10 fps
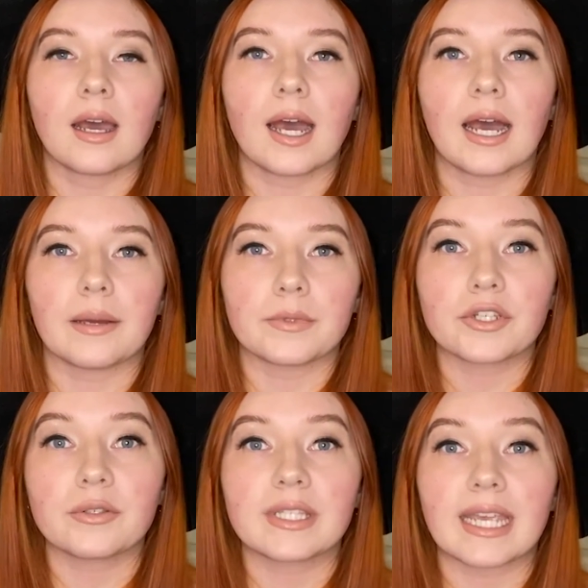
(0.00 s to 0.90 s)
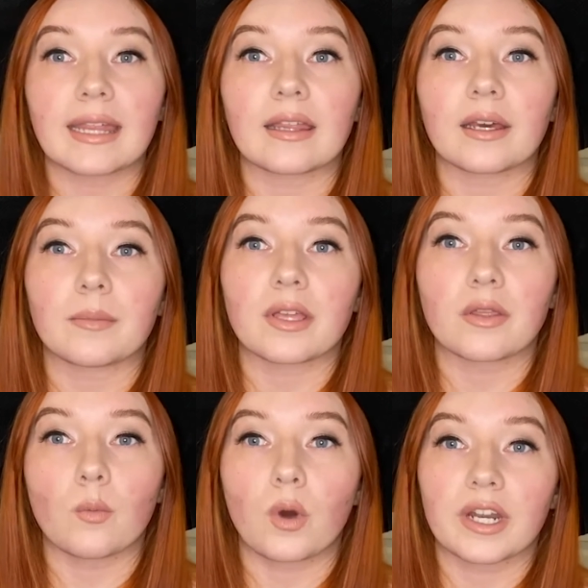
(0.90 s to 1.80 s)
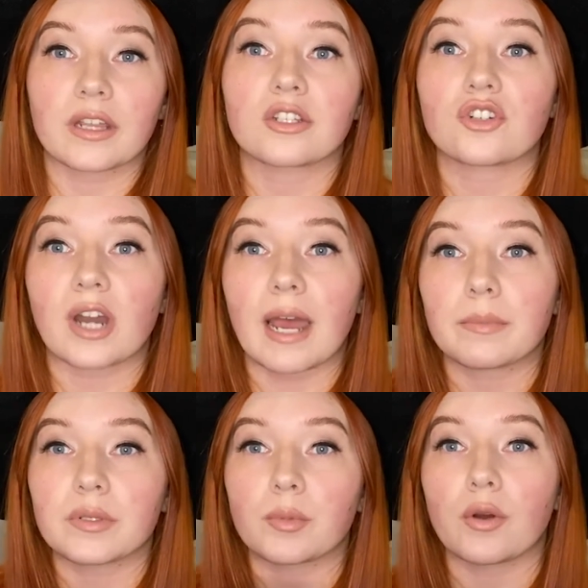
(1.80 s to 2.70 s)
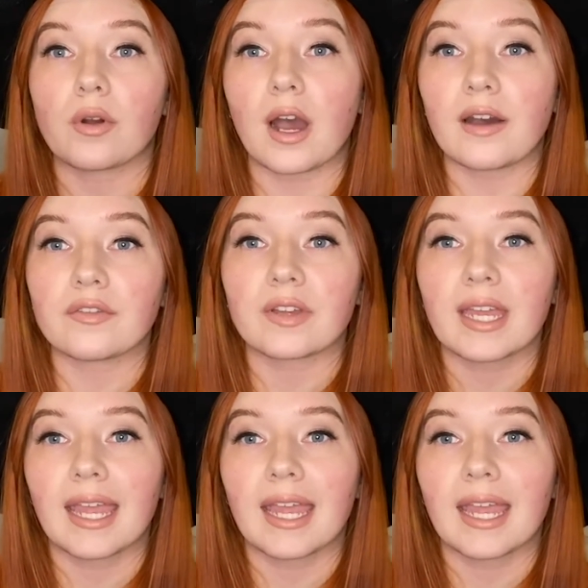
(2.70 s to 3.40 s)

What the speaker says: to Salem, one of the straps broke off,